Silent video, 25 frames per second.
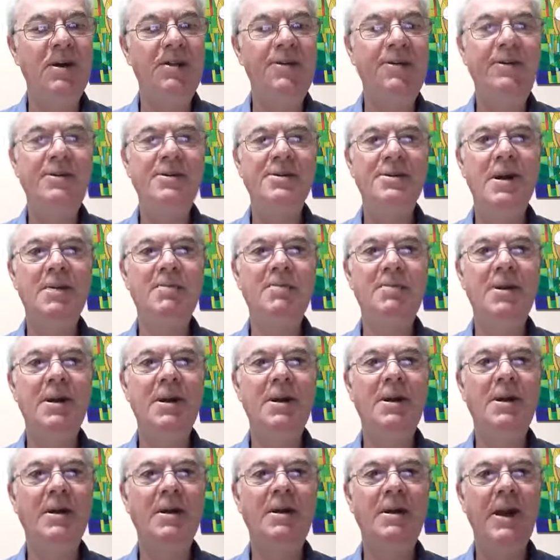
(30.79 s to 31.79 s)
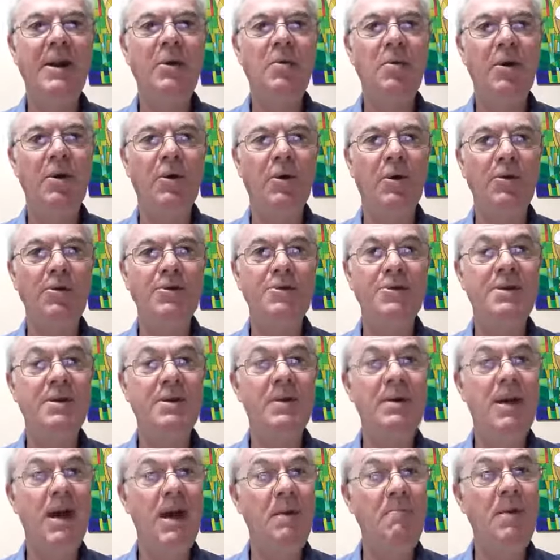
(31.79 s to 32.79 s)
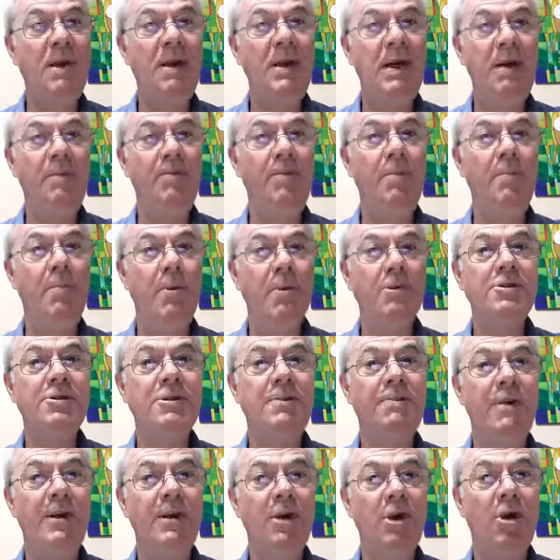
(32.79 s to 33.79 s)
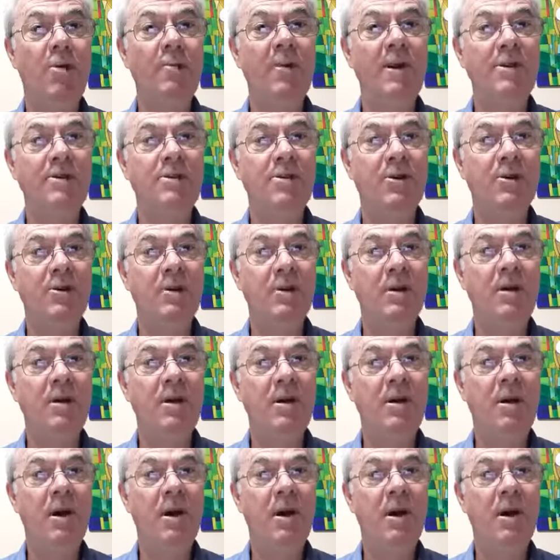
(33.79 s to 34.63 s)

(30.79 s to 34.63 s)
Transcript: there is something that we all see and may even possibly comment on